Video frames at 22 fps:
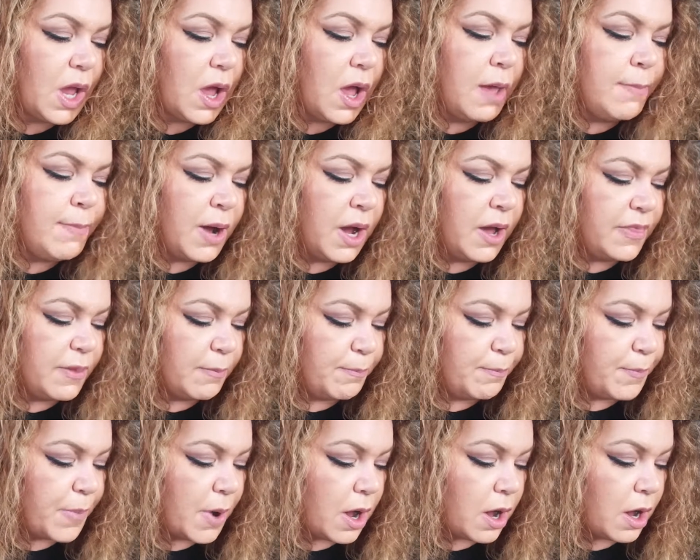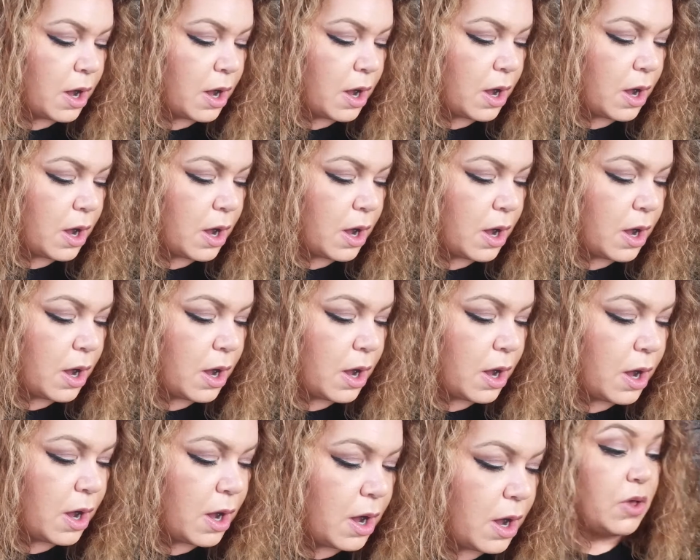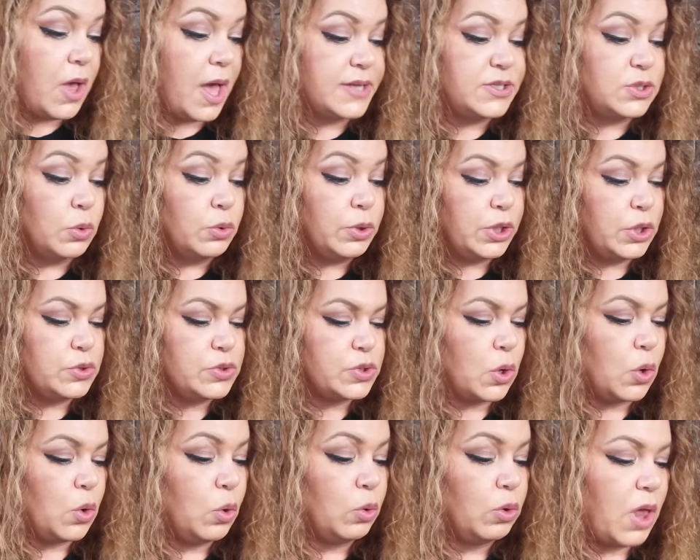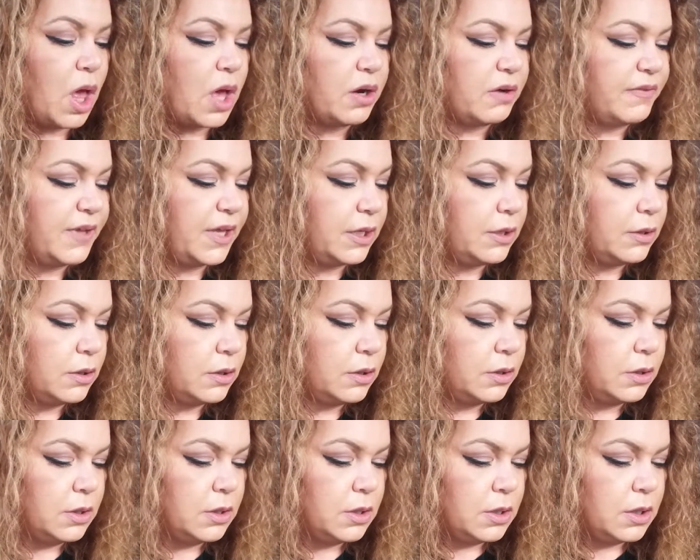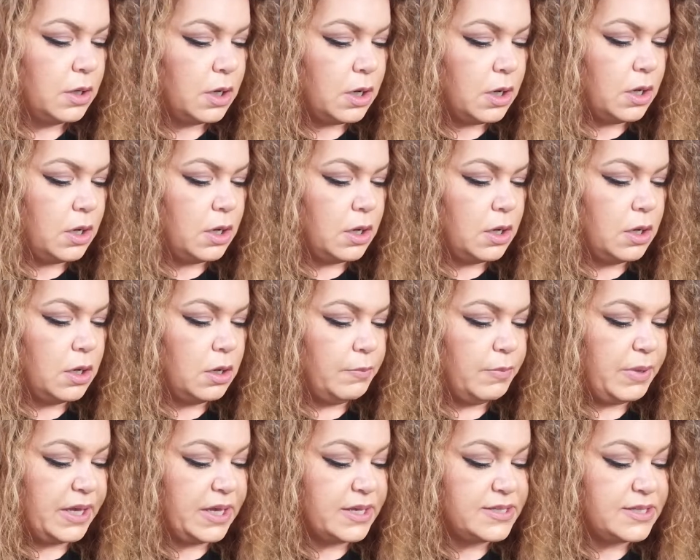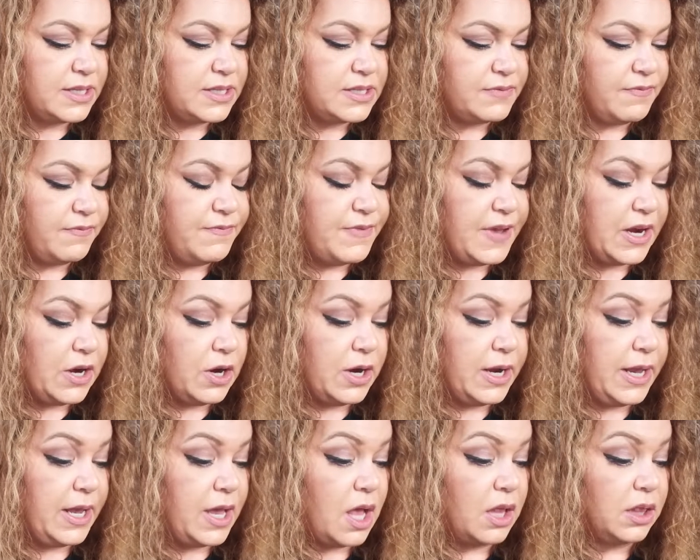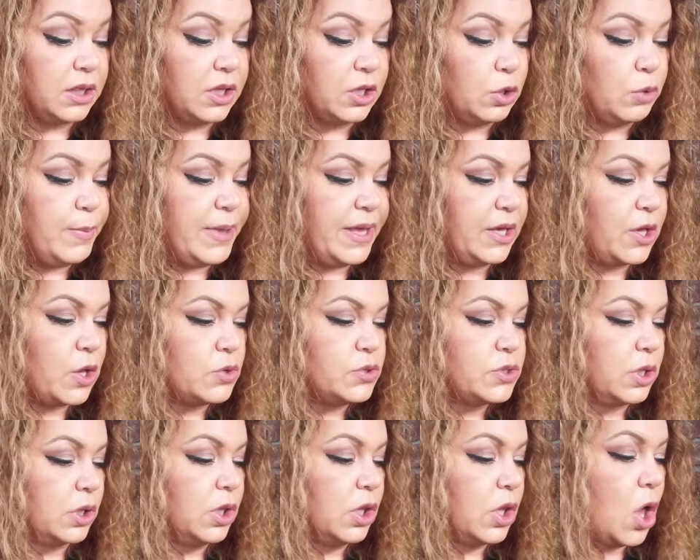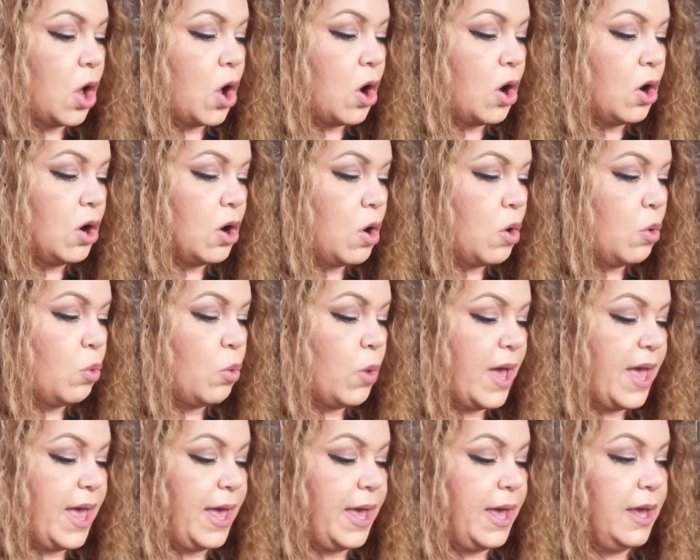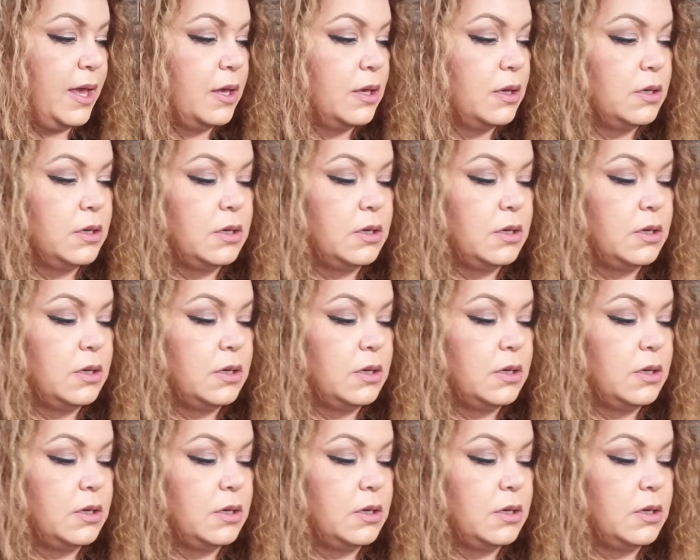I buy the Bob's Red Mill. I don't use a whole lot of it because it's a little bit goes a long way.